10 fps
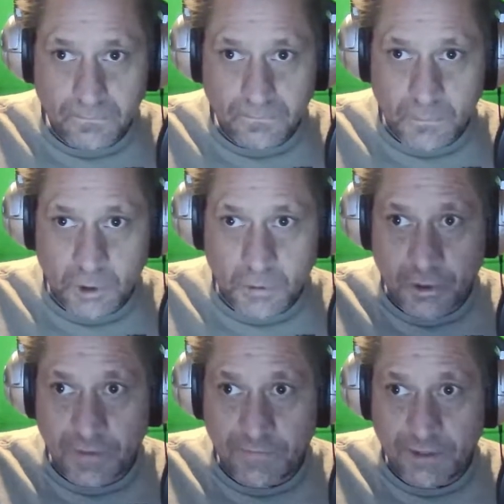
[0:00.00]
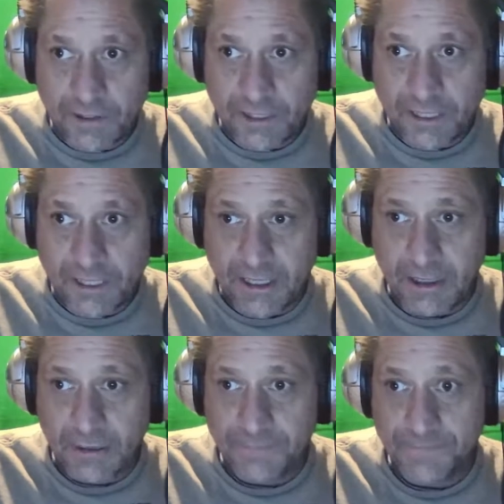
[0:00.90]
I hope we're having a good day.
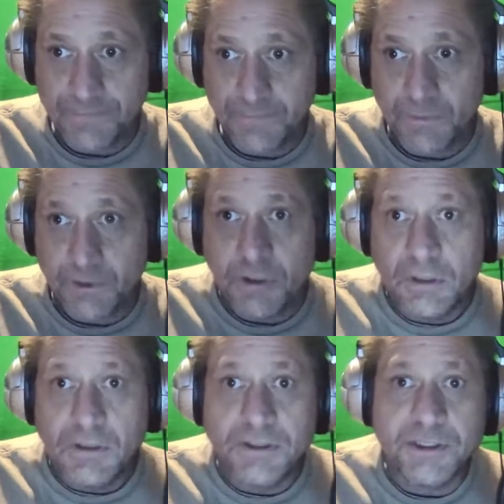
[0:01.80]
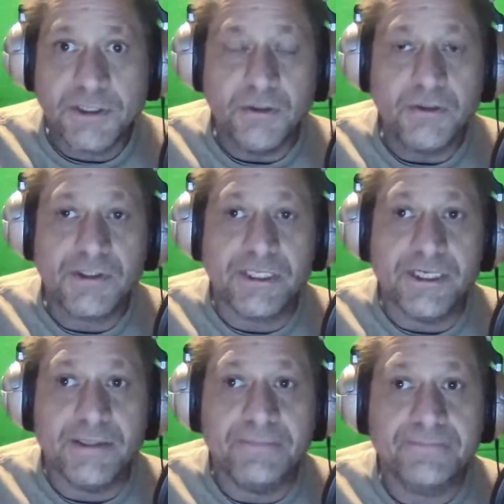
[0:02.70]
It's Tuesday.
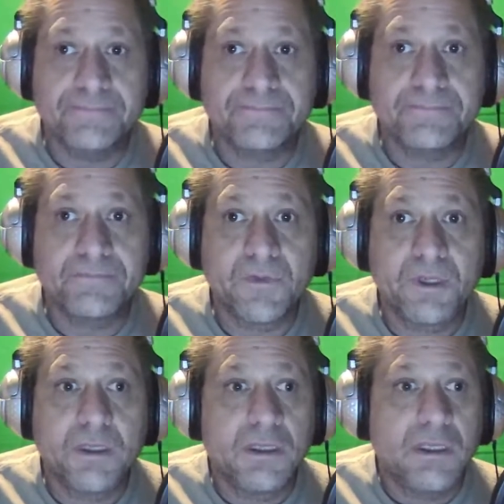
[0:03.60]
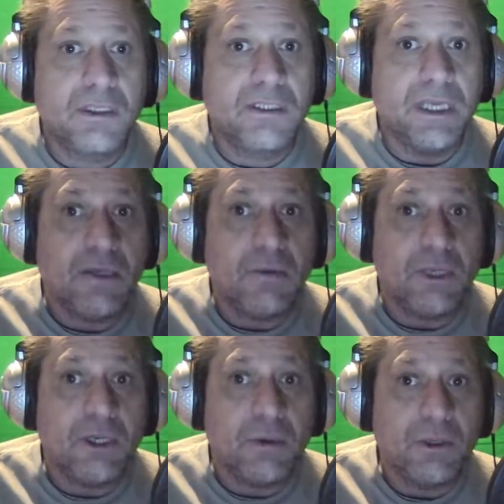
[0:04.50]
That
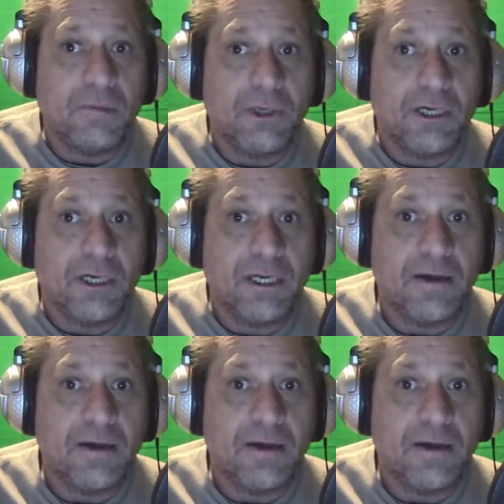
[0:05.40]
week went by